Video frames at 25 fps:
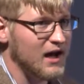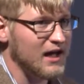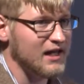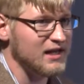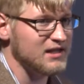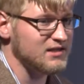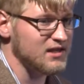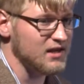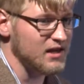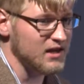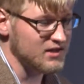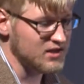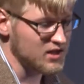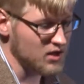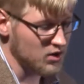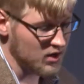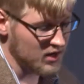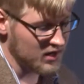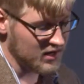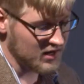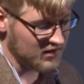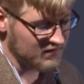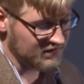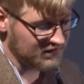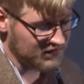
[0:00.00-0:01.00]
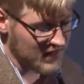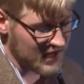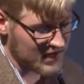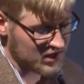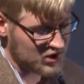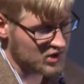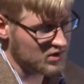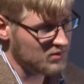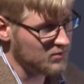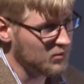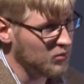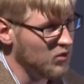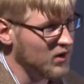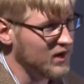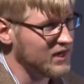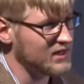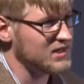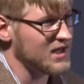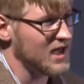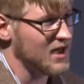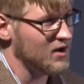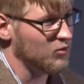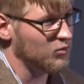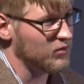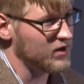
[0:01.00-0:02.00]
Is there an inflection point
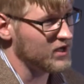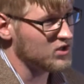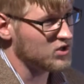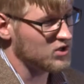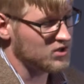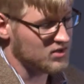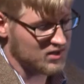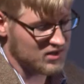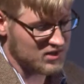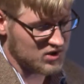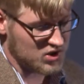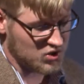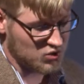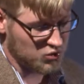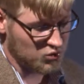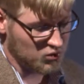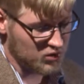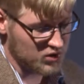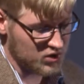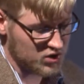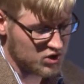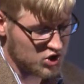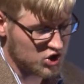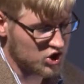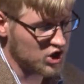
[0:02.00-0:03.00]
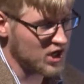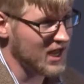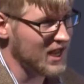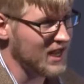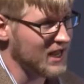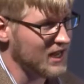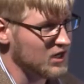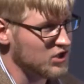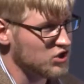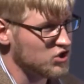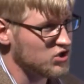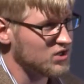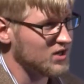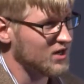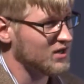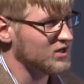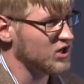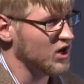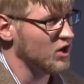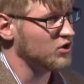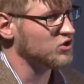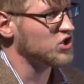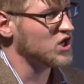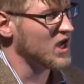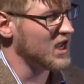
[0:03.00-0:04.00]
at which these tools change
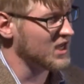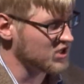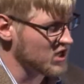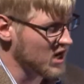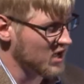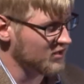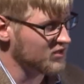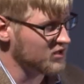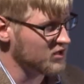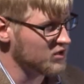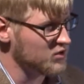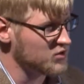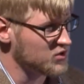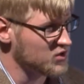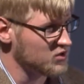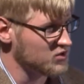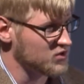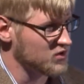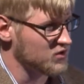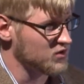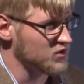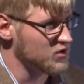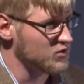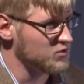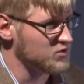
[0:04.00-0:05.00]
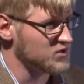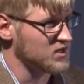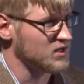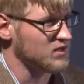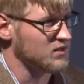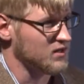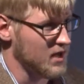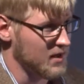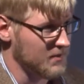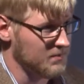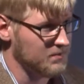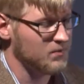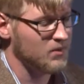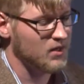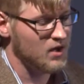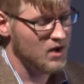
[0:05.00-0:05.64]
how the users are using them?